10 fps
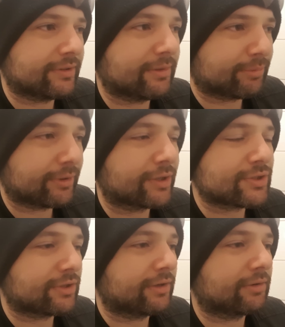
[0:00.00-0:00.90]
in a
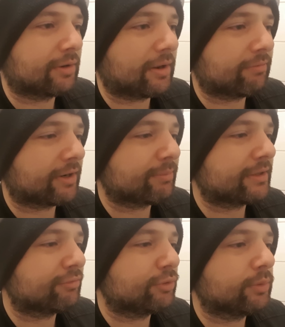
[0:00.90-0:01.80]
production
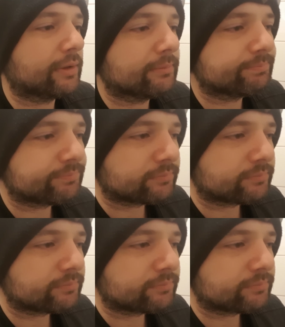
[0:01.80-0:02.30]
environment, if you will.